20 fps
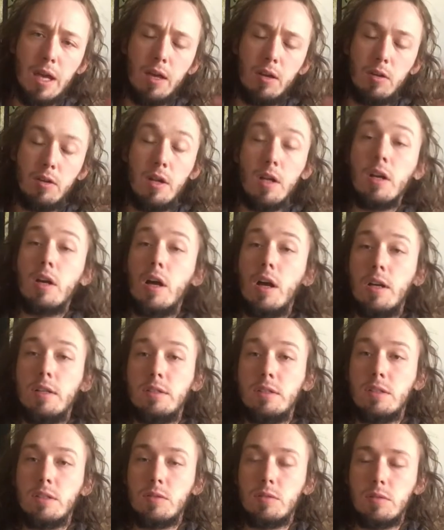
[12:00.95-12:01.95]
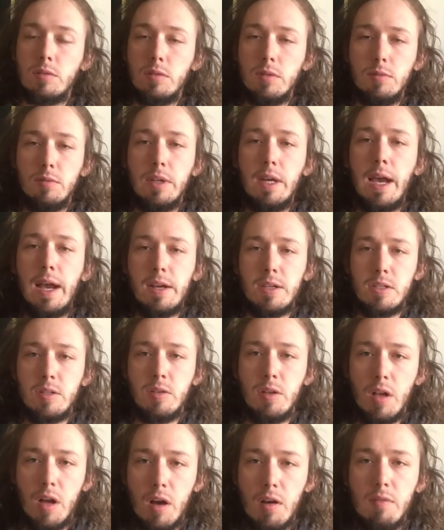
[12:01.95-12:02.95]
at, or an unconscious
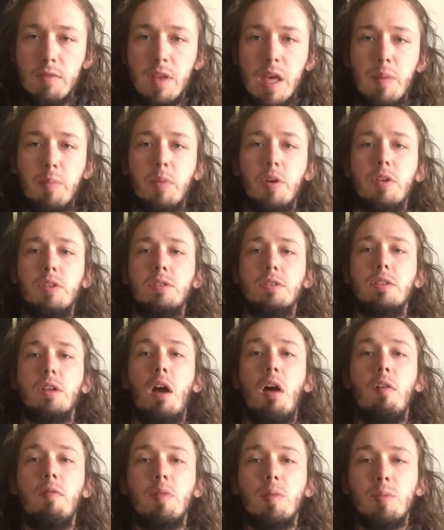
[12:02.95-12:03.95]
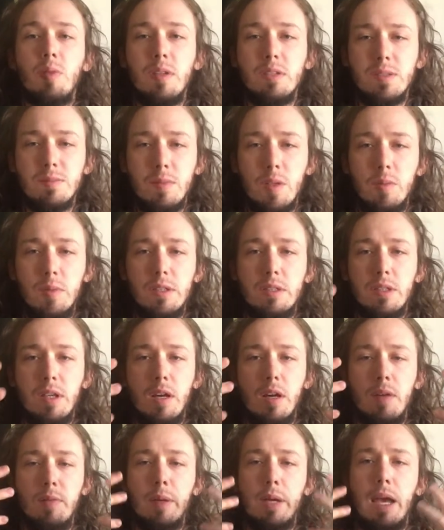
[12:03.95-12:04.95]
reaction of that person, of the present moment, is
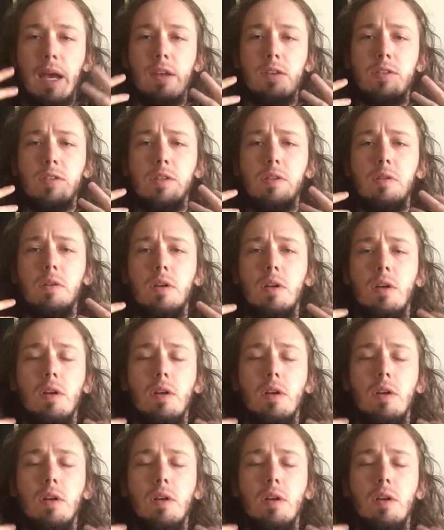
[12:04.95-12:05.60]
coming at you,